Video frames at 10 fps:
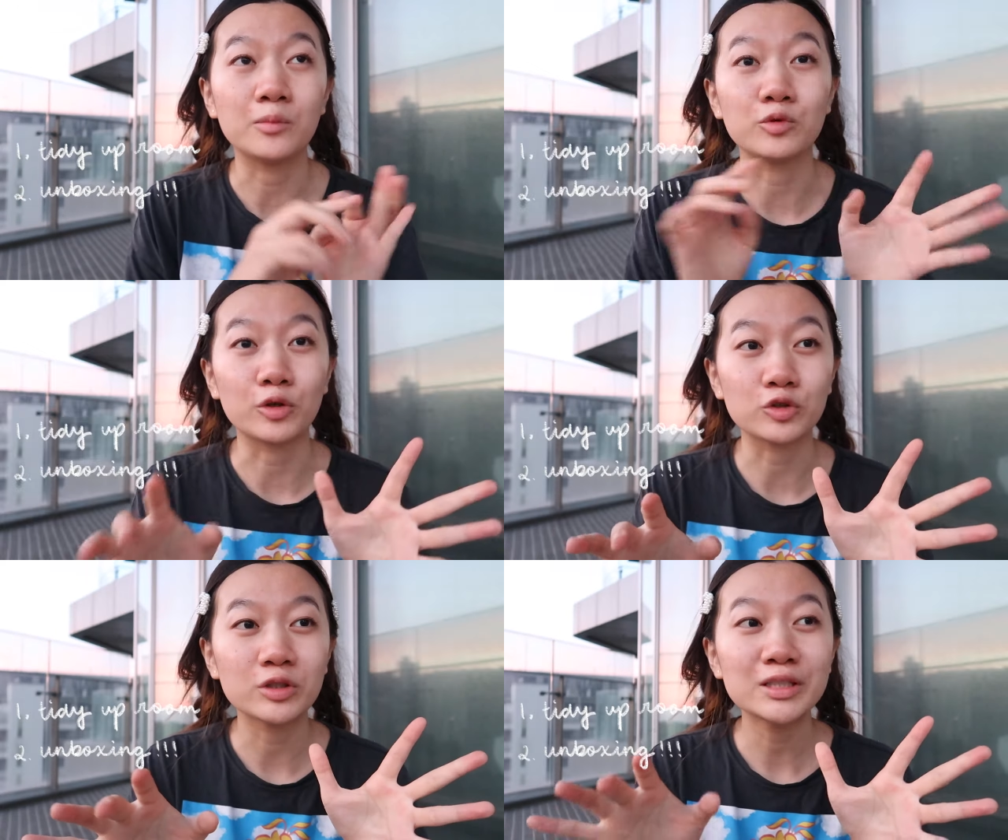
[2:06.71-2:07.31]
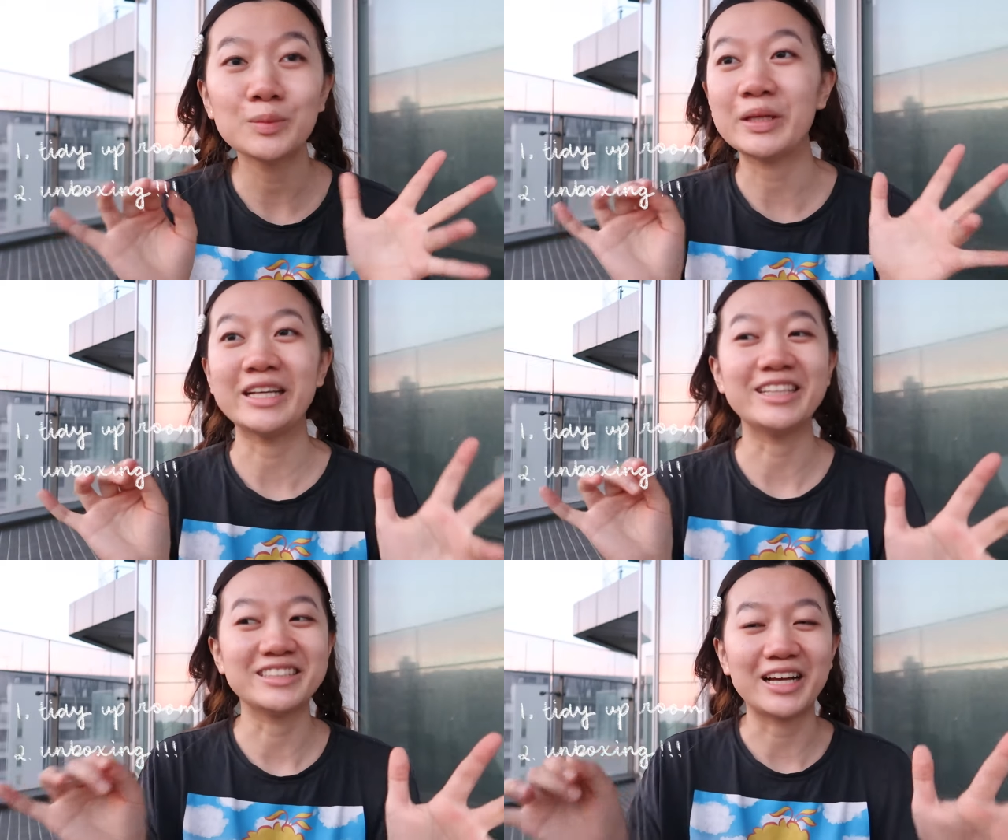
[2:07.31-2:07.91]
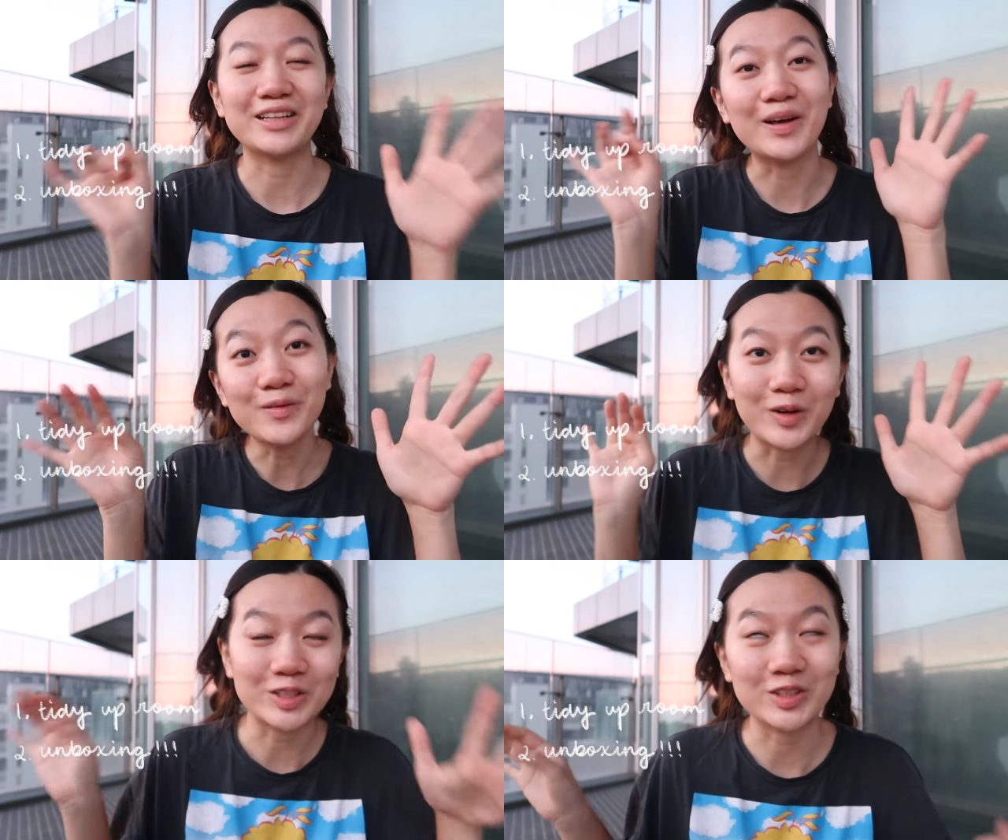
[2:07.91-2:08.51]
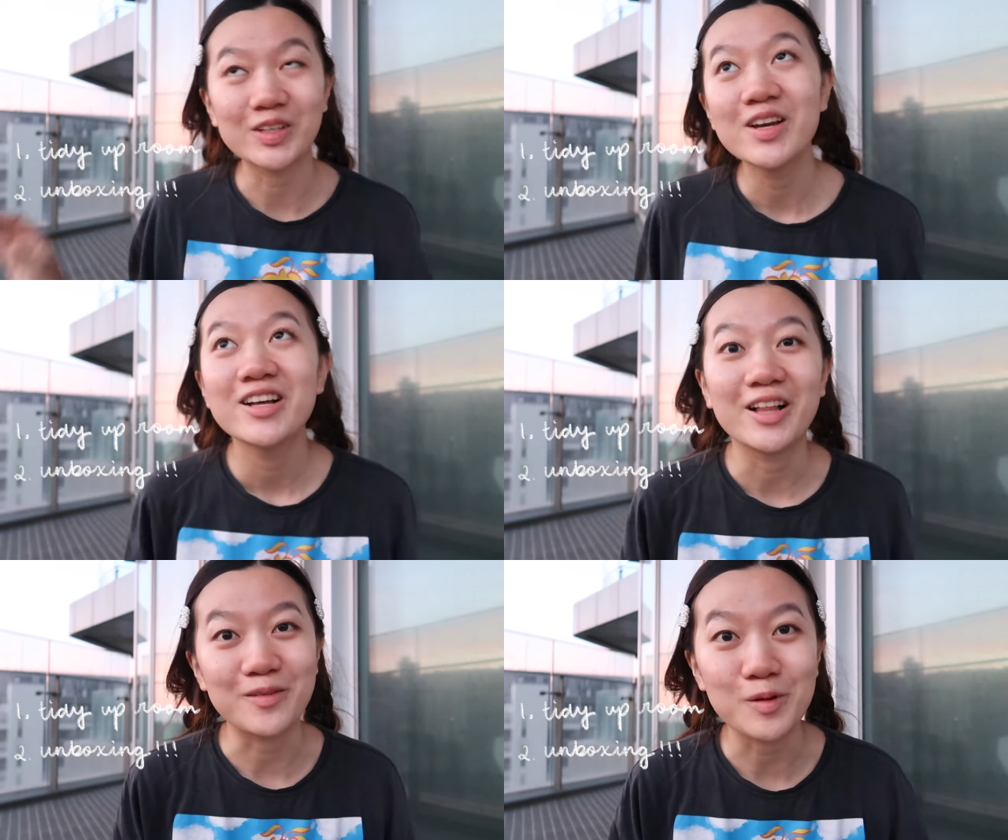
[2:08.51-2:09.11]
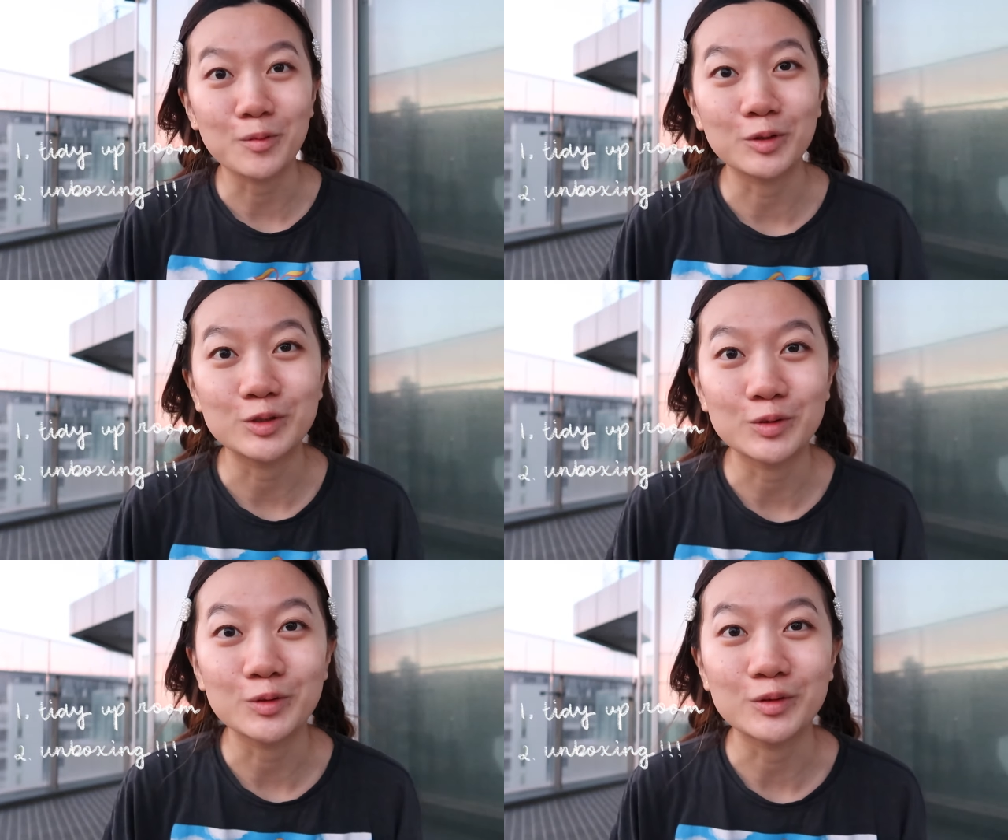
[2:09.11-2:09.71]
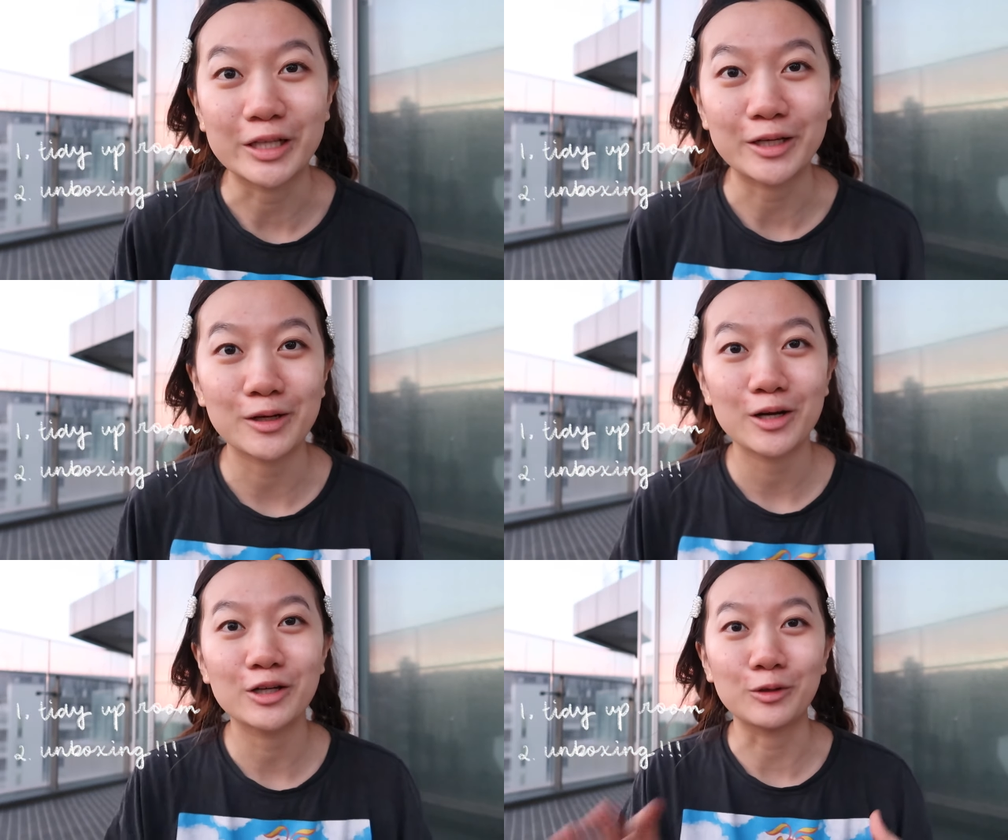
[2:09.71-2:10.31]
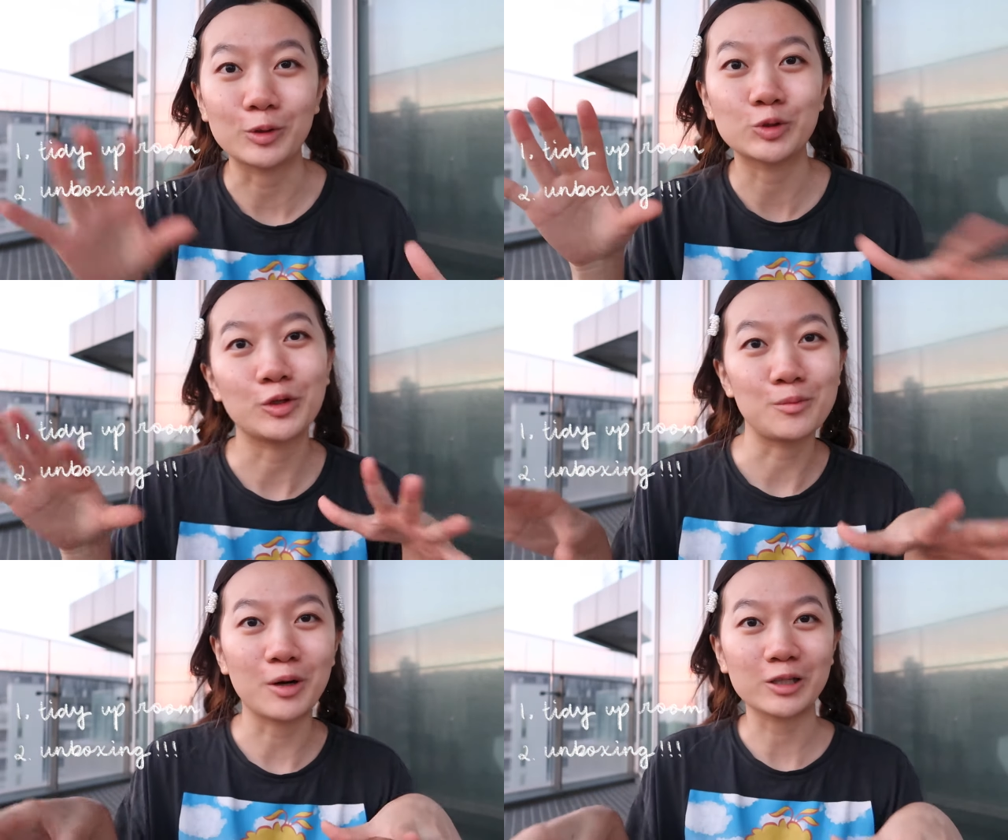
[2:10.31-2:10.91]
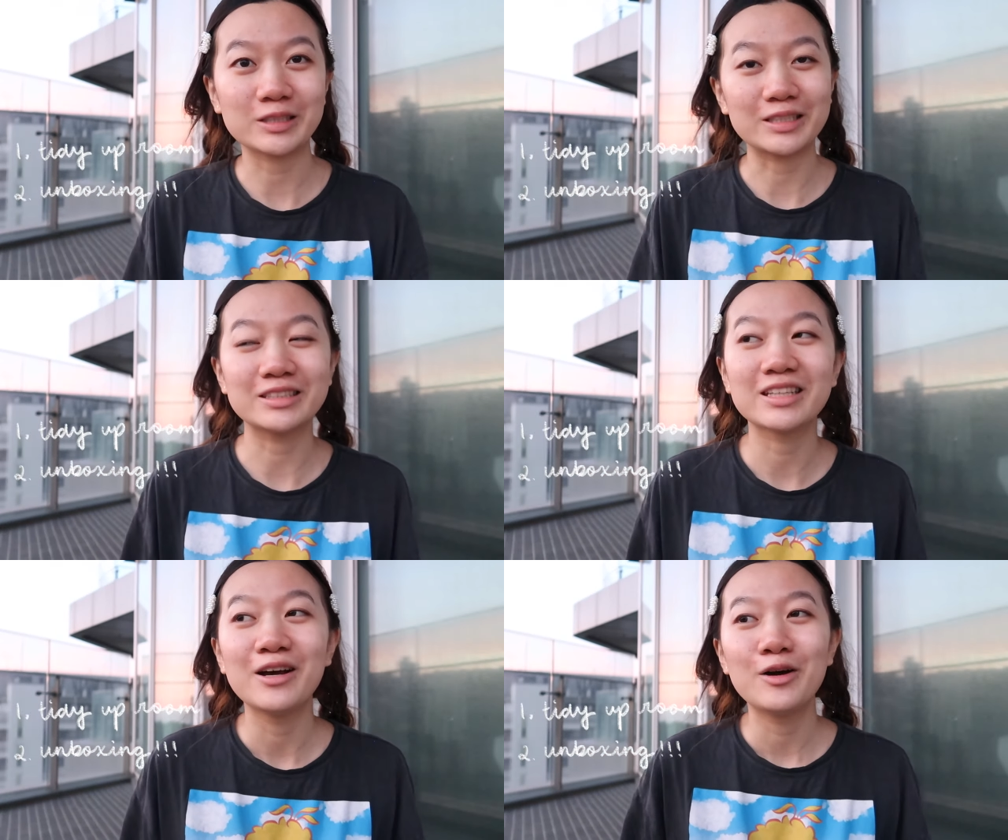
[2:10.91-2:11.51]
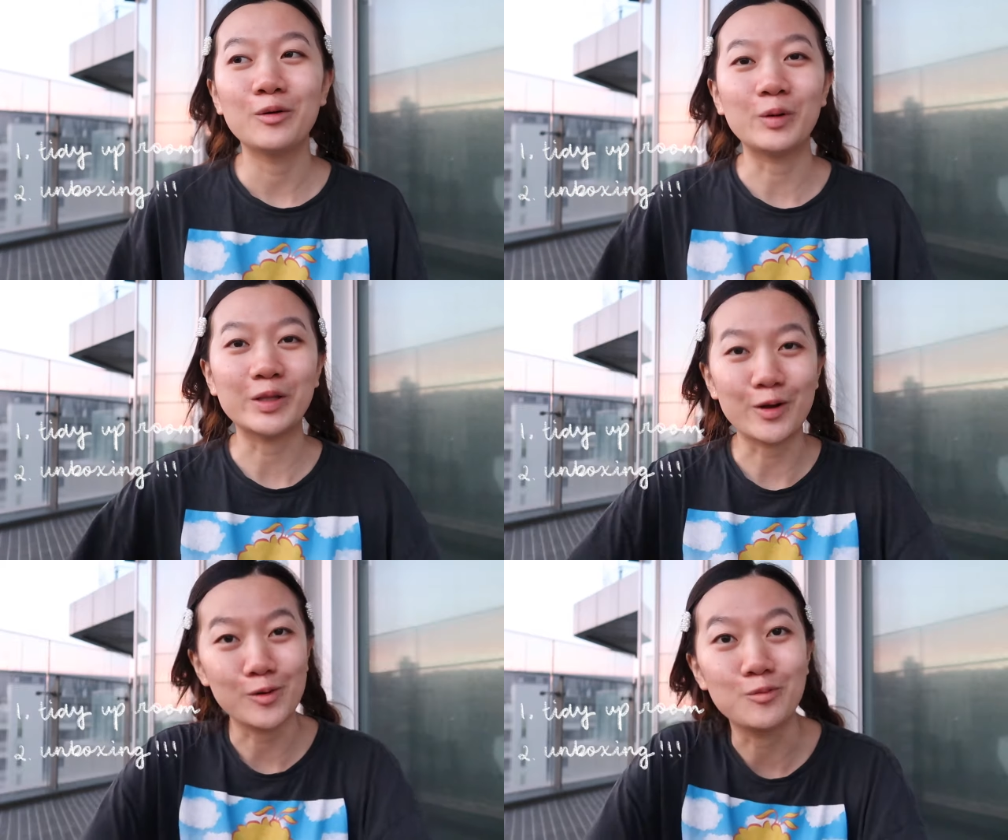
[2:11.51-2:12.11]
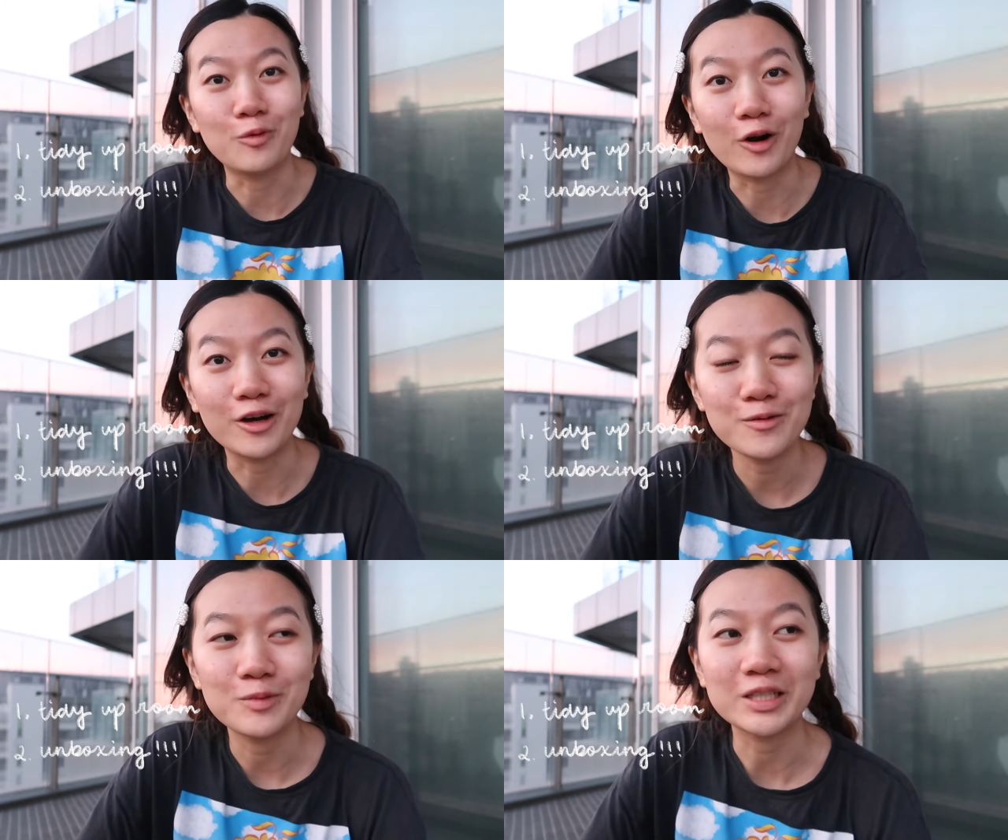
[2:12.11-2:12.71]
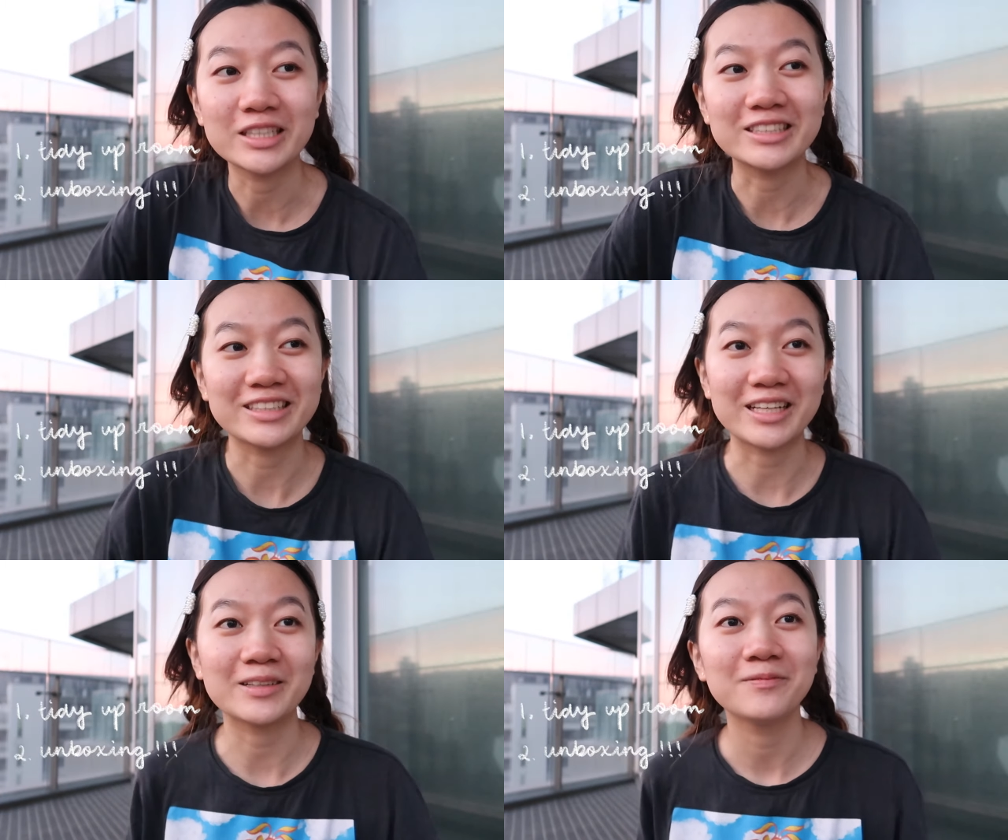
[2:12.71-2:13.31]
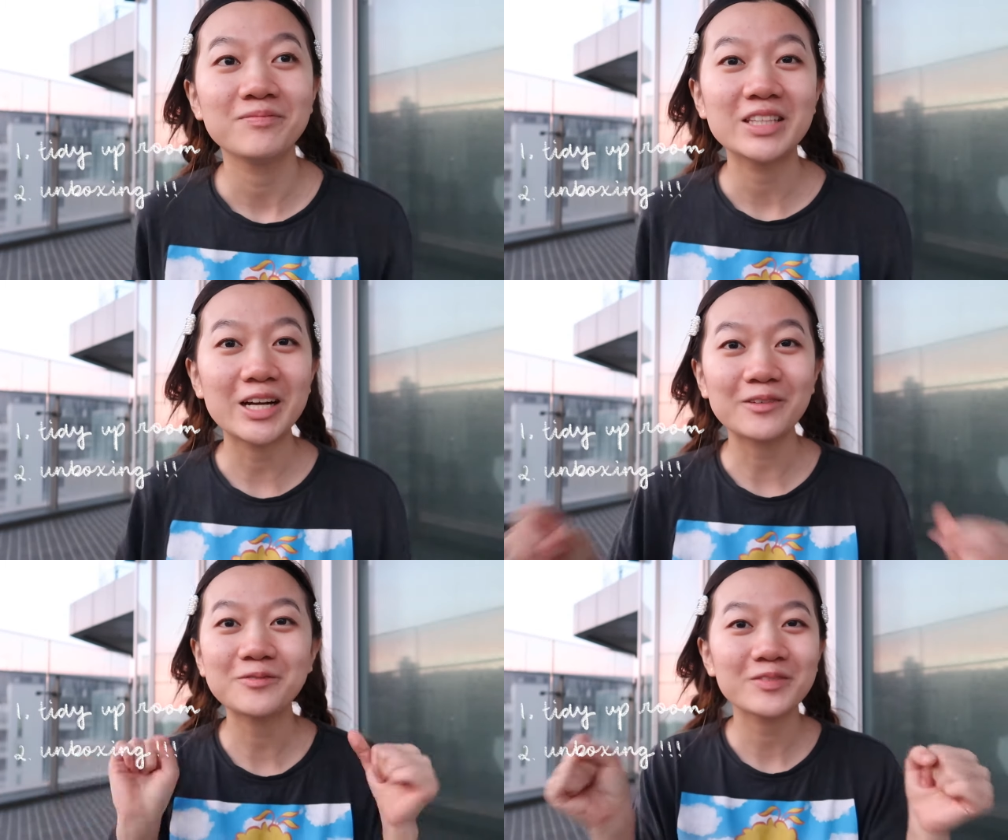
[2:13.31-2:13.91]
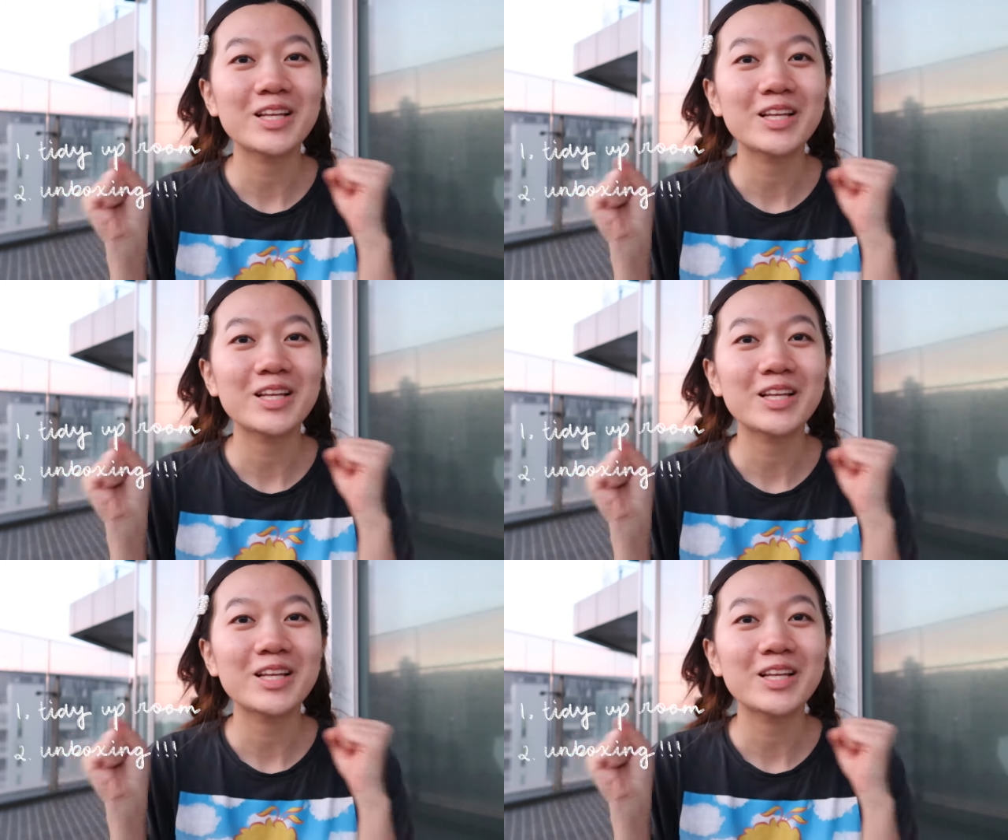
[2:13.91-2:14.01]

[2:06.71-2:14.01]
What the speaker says: groceries, because I love watching like people do like grocery unboxings when they're abroad, because, like, you know,